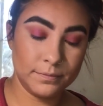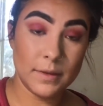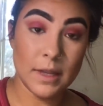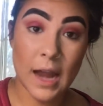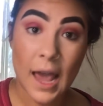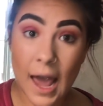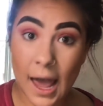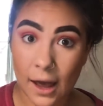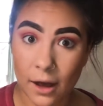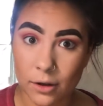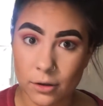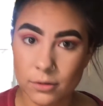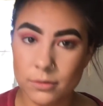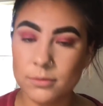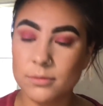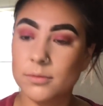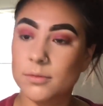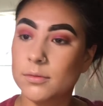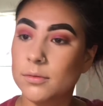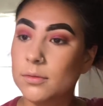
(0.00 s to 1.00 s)
now
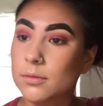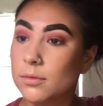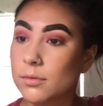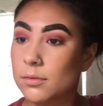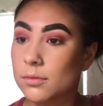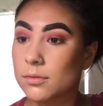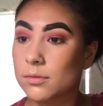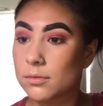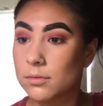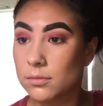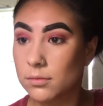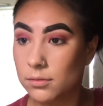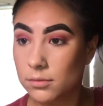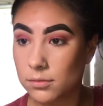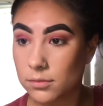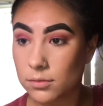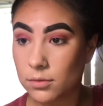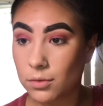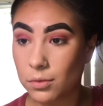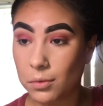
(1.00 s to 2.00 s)

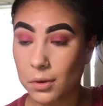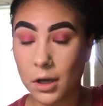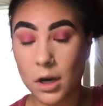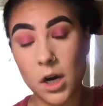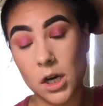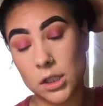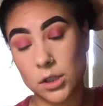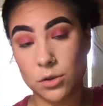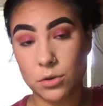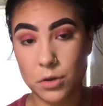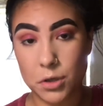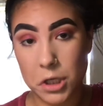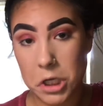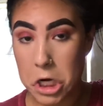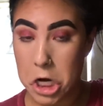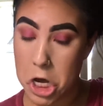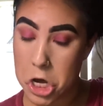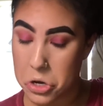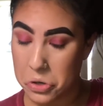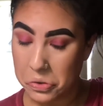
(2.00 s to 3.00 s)
we contour the
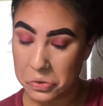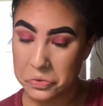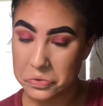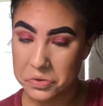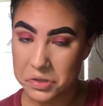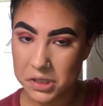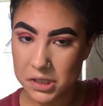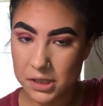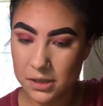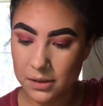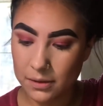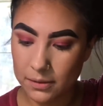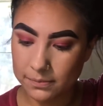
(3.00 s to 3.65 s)
nose.